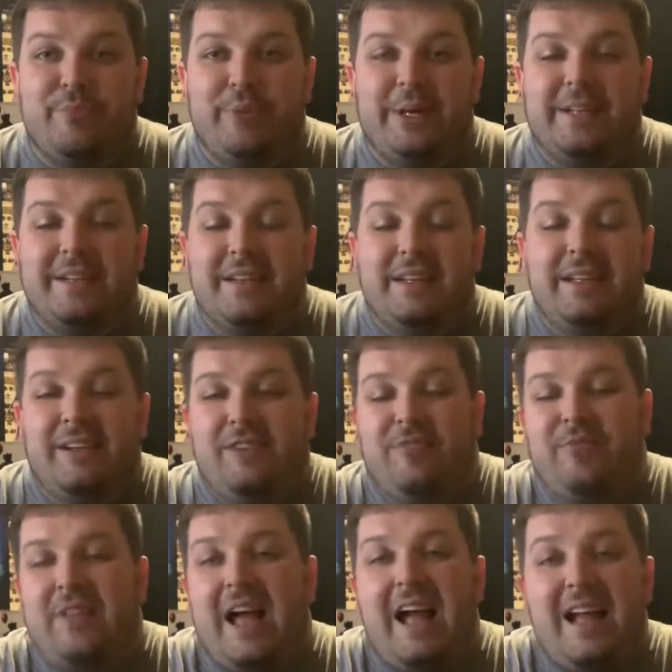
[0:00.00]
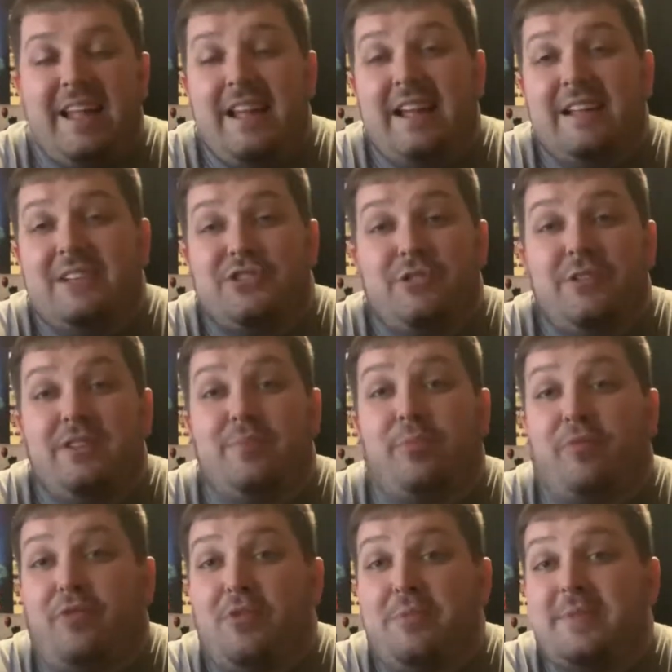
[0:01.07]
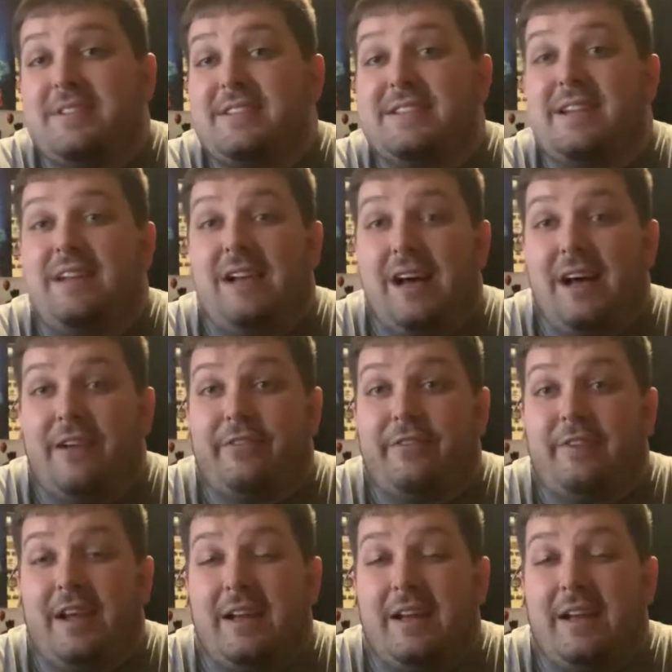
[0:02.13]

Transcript: But I enjoyed the performances enough,